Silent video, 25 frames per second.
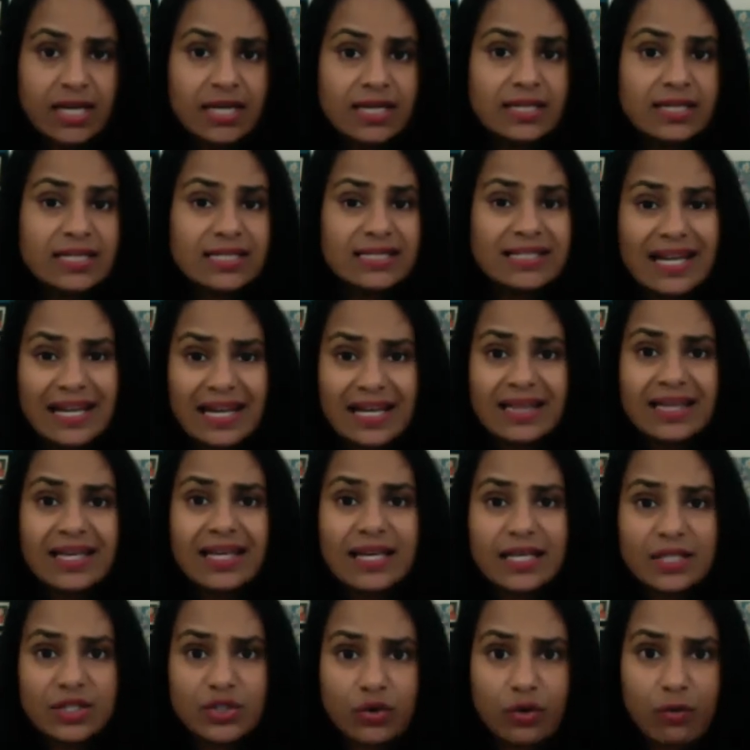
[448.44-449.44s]
The second
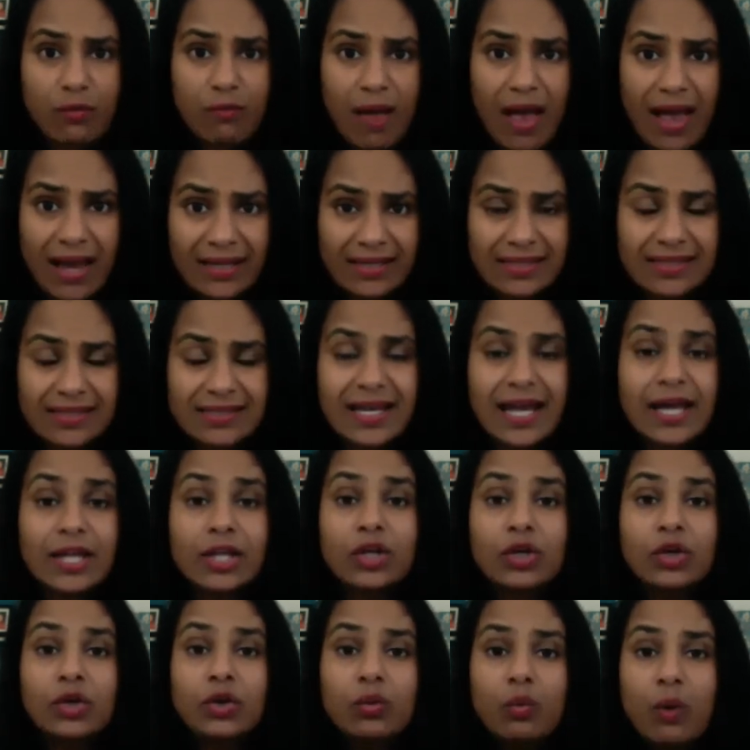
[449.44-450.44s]
thing is your mindset.
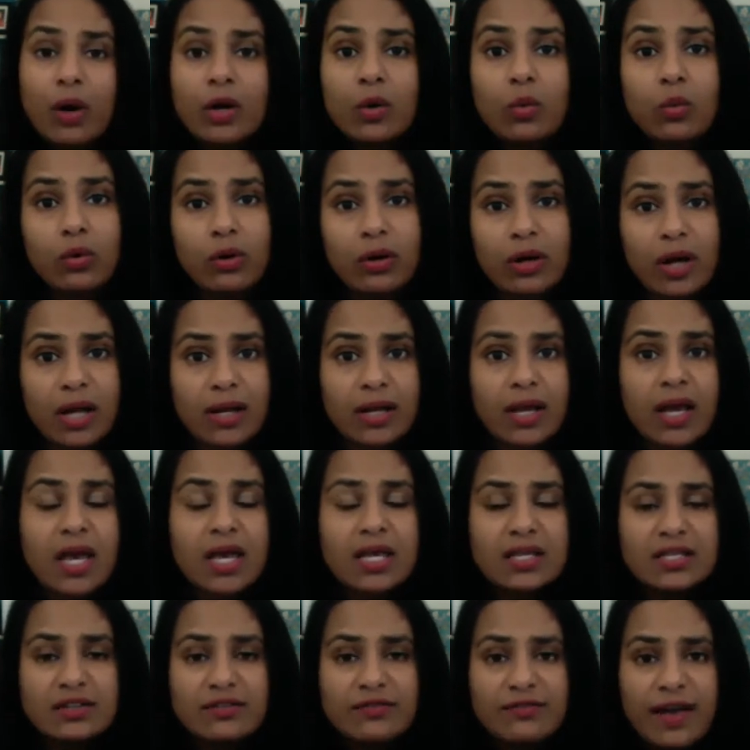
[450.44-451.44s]
You want to work on
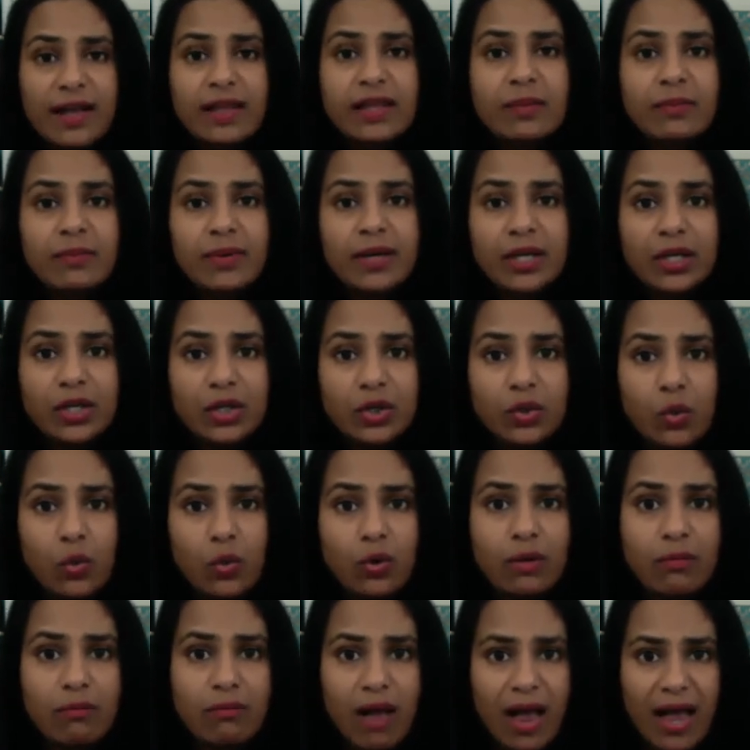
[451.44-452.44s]
developing
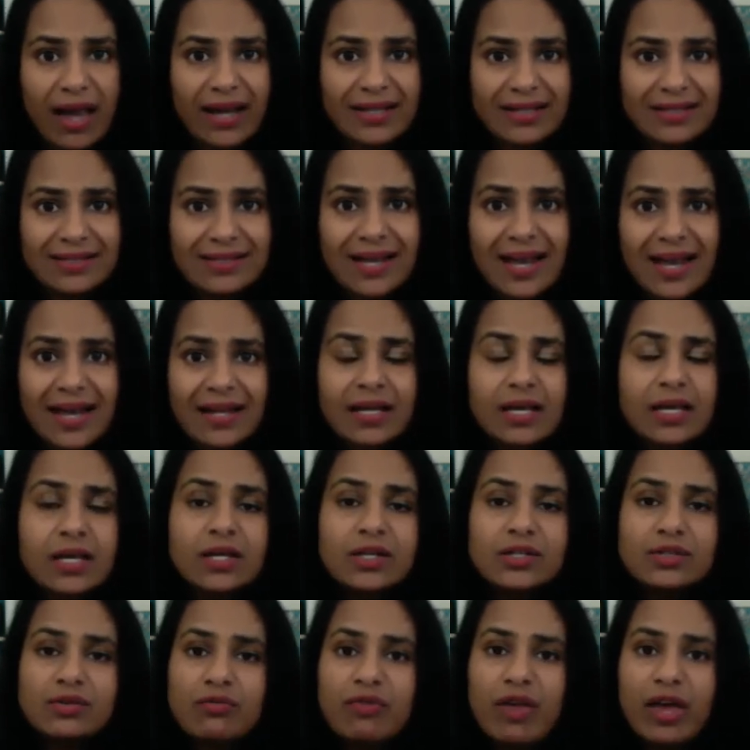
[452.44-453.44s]
your mindset
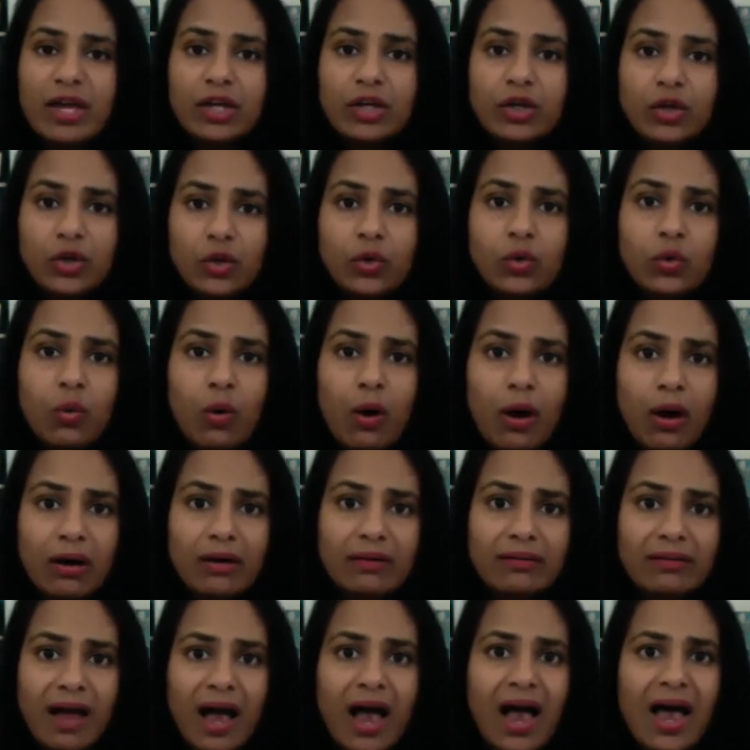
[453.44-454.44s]
so that you
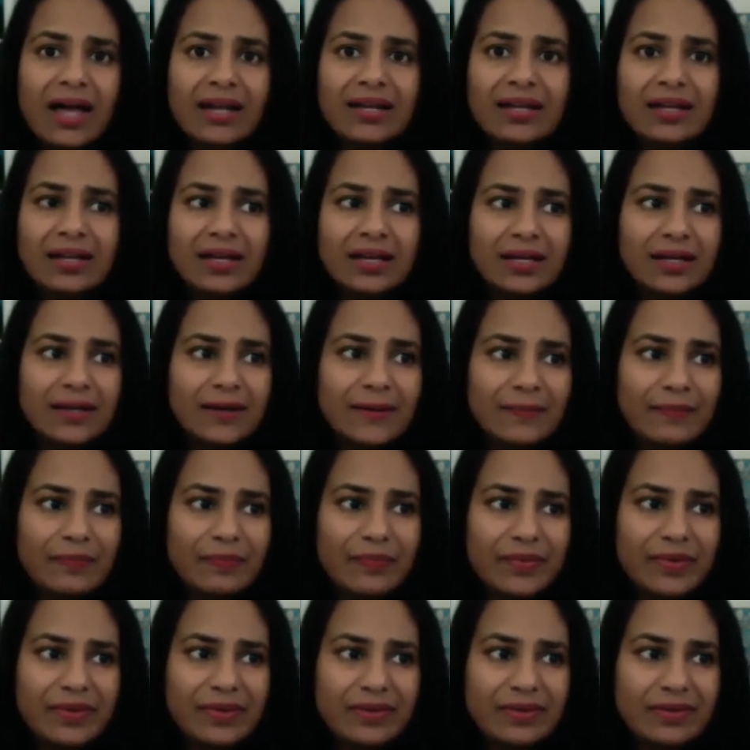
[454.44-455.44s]
are not
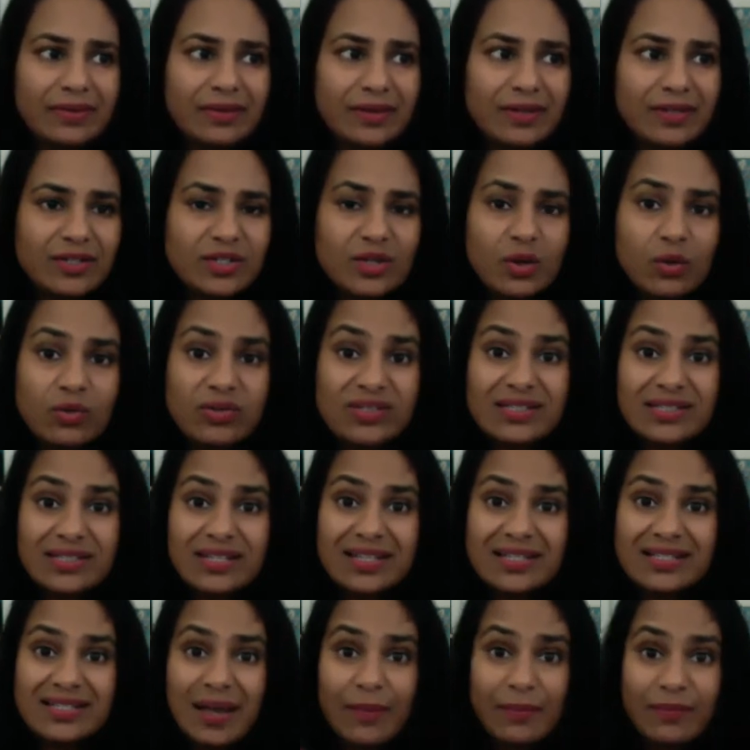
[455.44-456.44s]
so
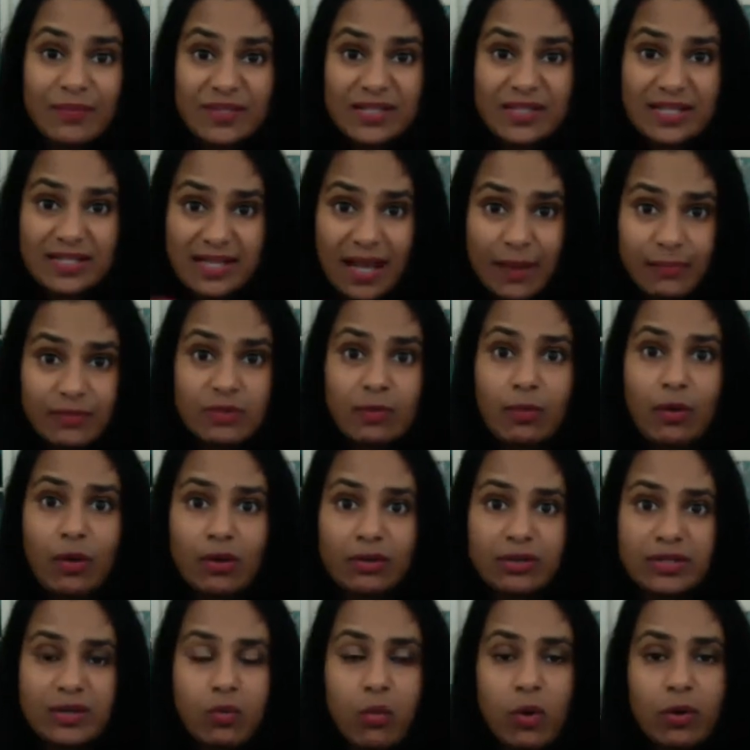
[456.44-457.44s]

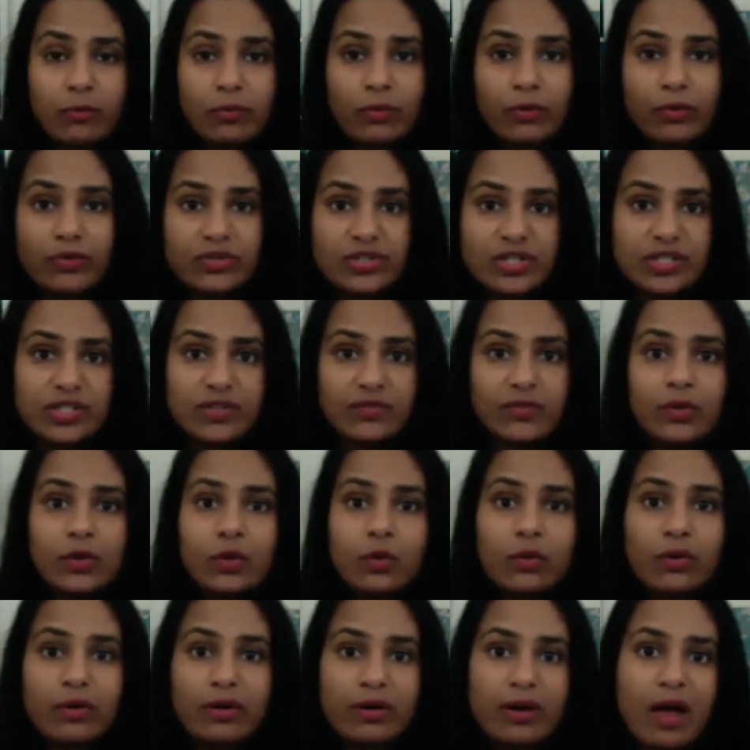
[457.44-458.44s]
susceptible to one person's view
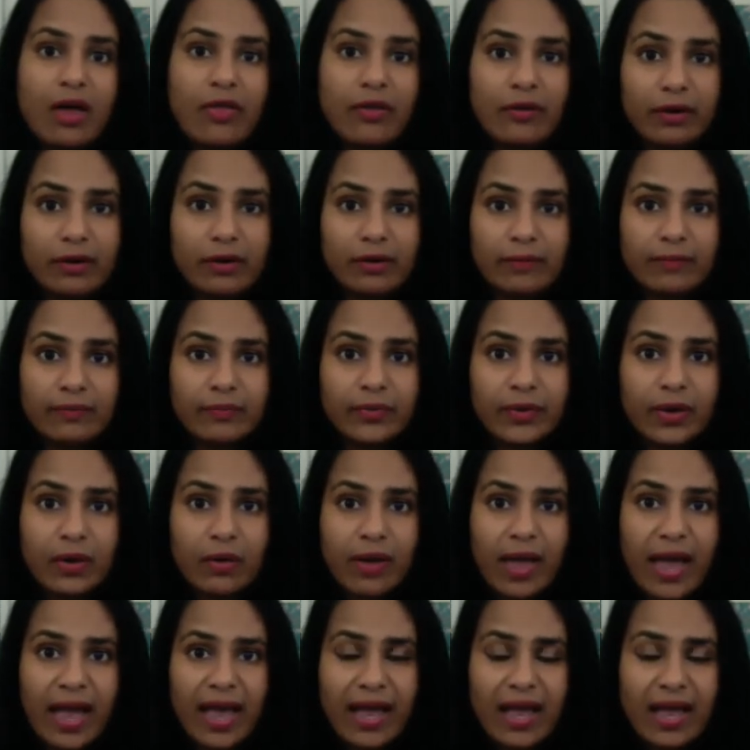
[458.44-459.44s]
or another,
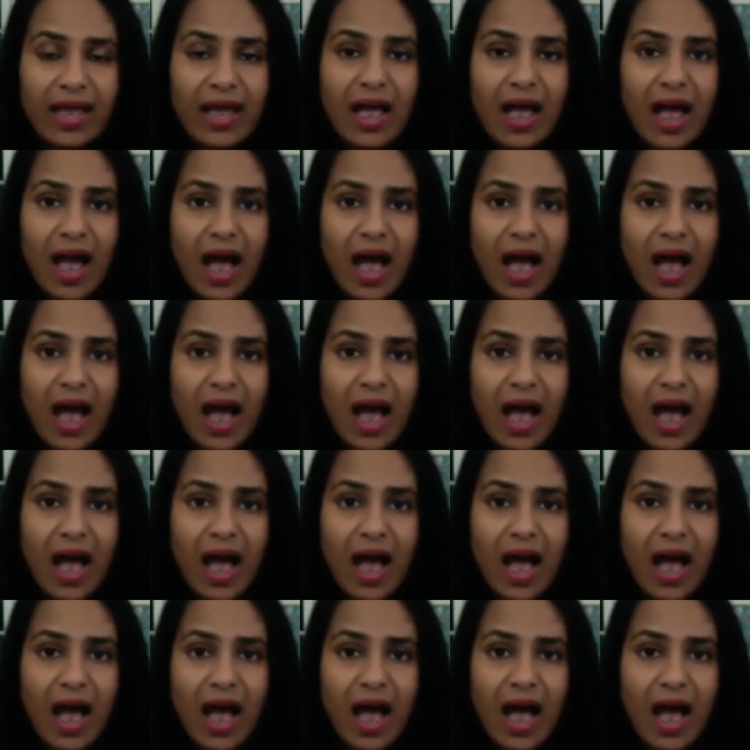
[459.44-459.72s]
okay?